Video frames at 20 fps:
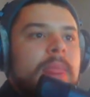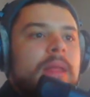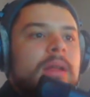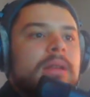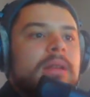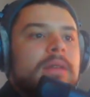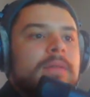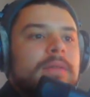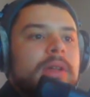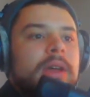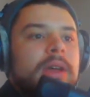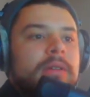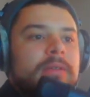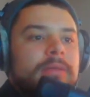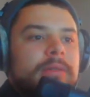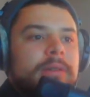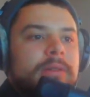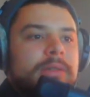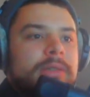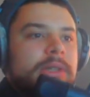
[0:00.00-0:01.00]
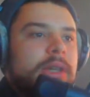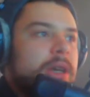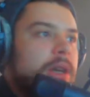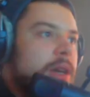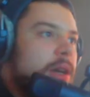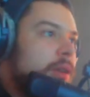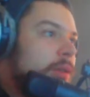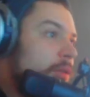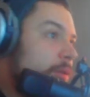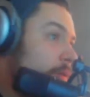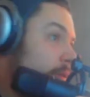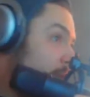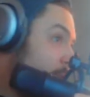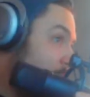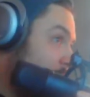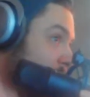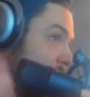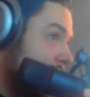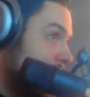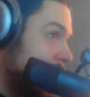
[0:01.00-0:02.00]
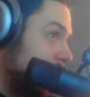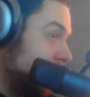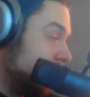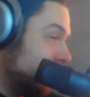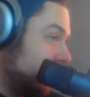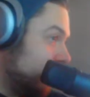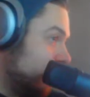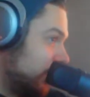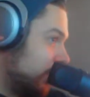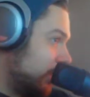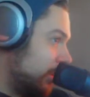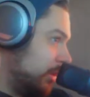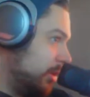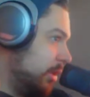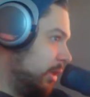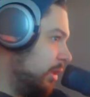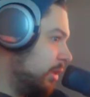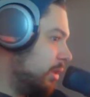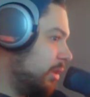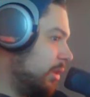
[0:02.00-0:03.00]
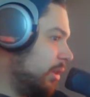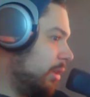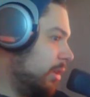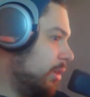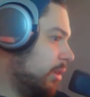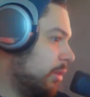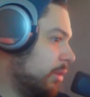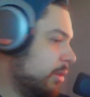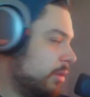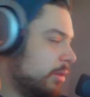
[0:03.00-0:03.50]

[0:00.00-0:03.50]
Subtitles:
Love the headphones. Yeah, dude, they're DT